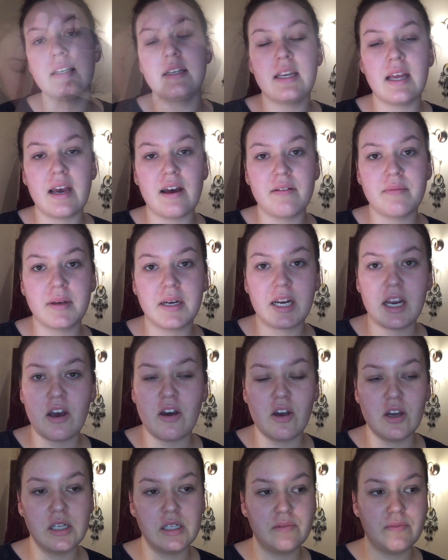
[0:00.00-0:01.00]
Now I'm going to go
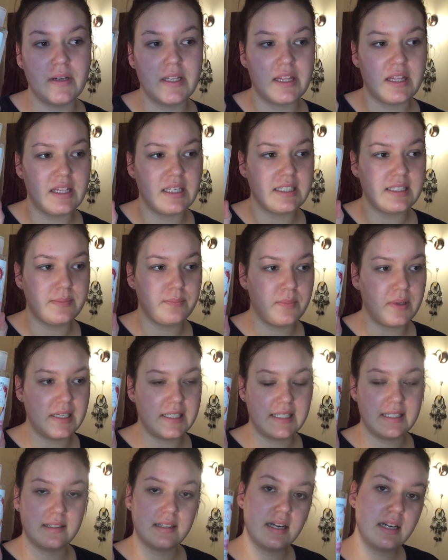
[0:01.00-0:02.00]
in with this
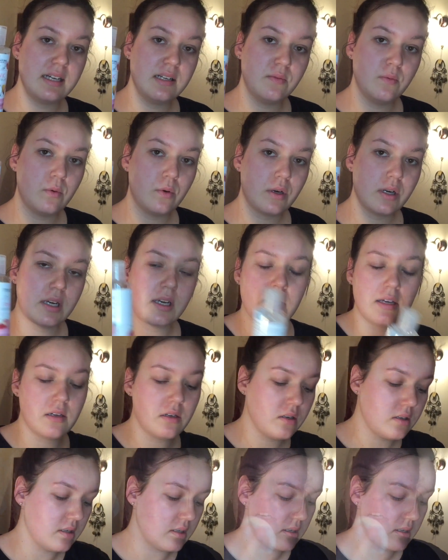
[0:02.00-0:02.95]
micellar water.